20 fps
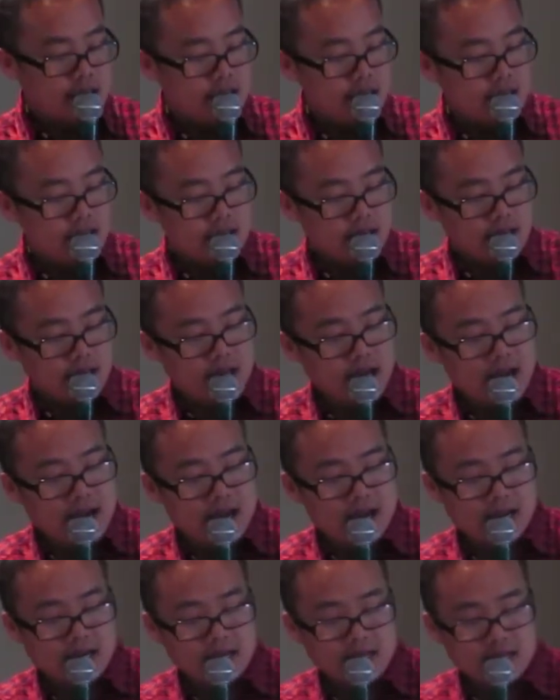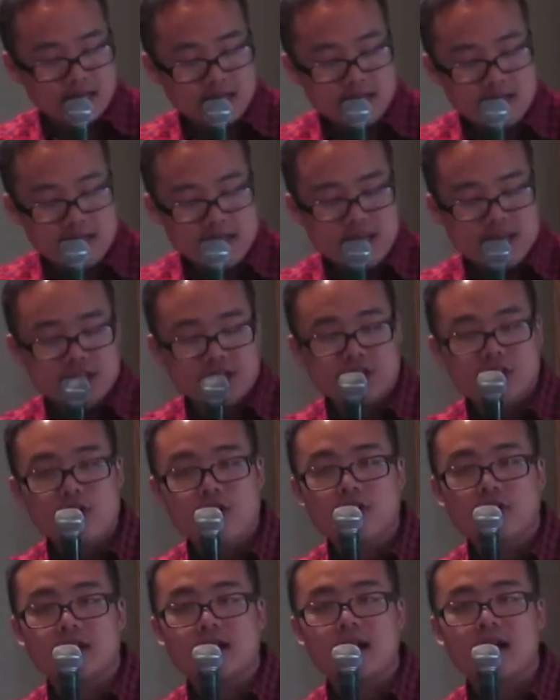he, God, he
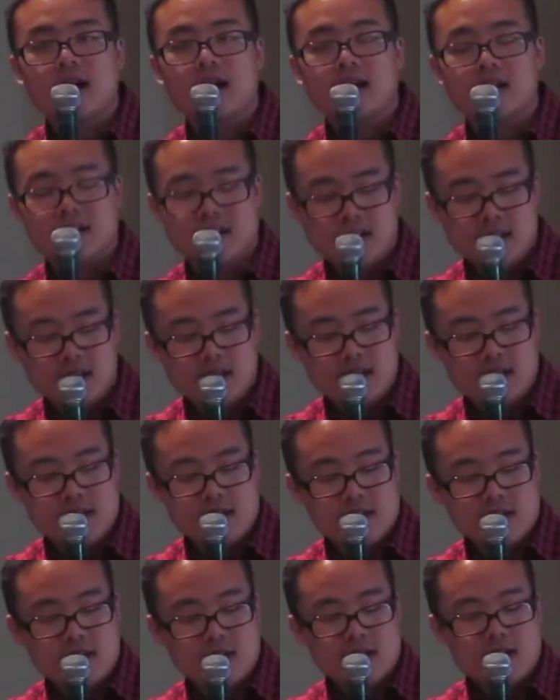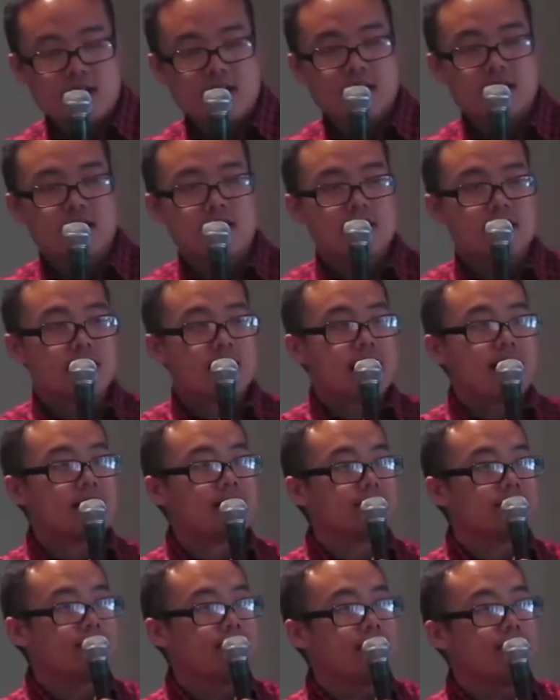saw God
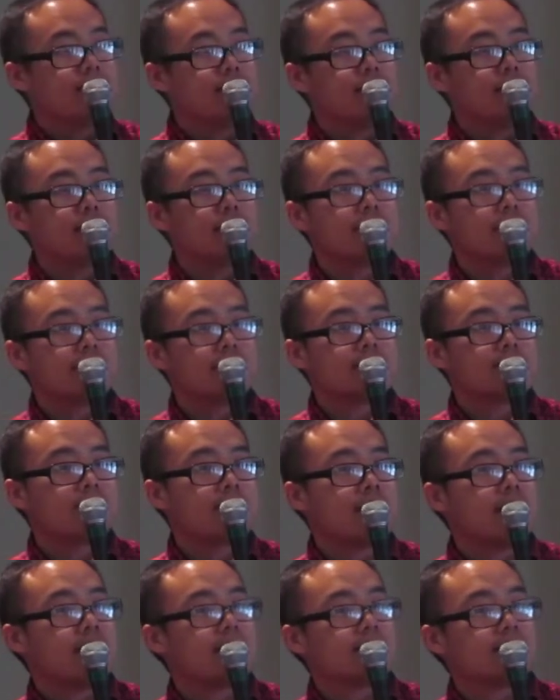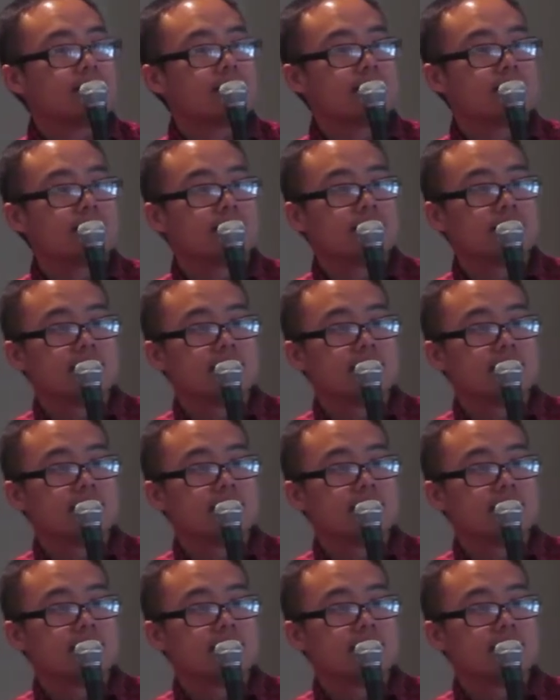as a fulfiller of his promise.